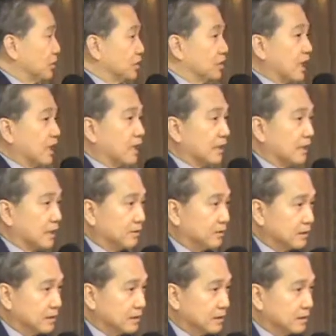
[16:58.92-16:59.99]
salary
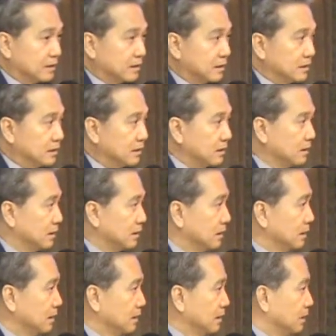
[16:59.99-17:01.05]
increases,
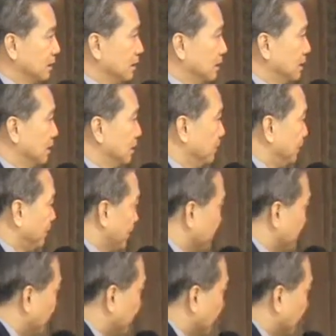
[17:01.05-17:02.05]
if you receive